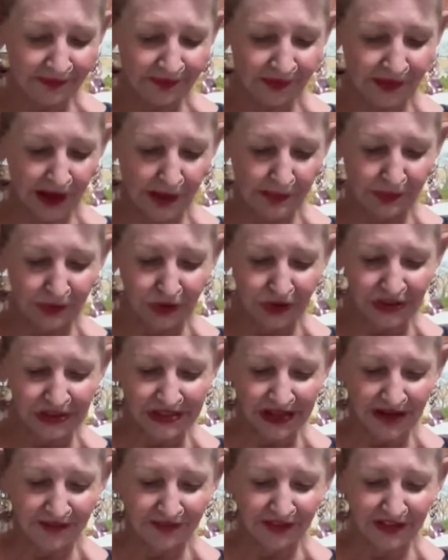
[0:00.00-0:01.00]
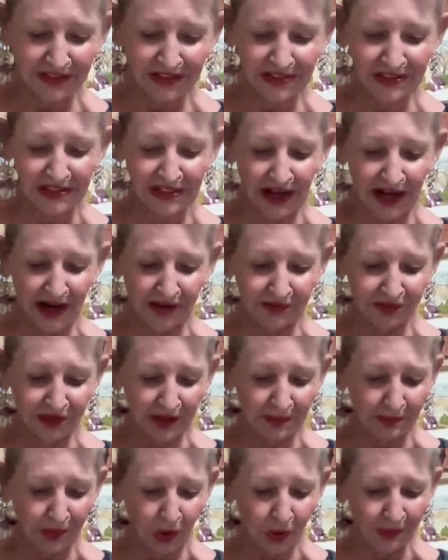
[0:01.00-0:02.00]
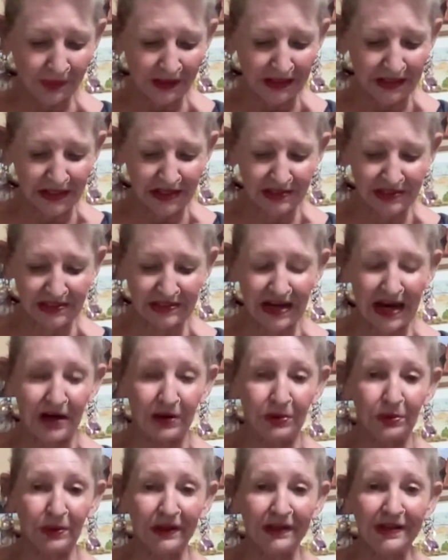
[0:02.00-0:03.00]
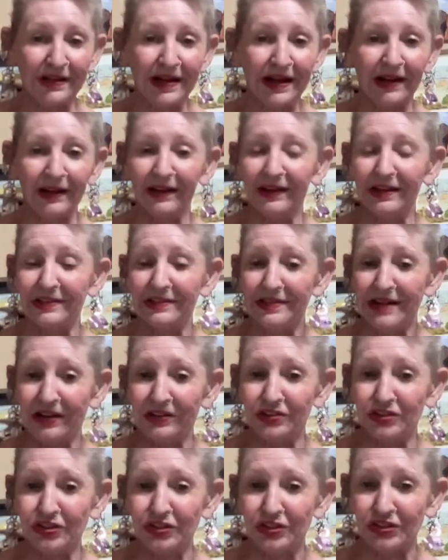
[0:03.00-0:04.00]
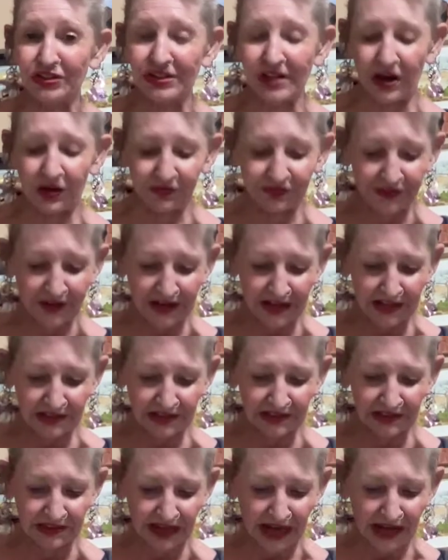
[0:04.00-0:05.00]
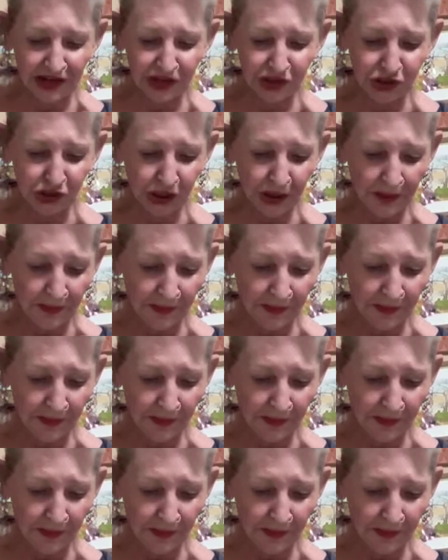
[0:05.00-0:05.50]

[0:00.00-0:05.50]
Number seven, see every moment as sacred and conduct yourself as such.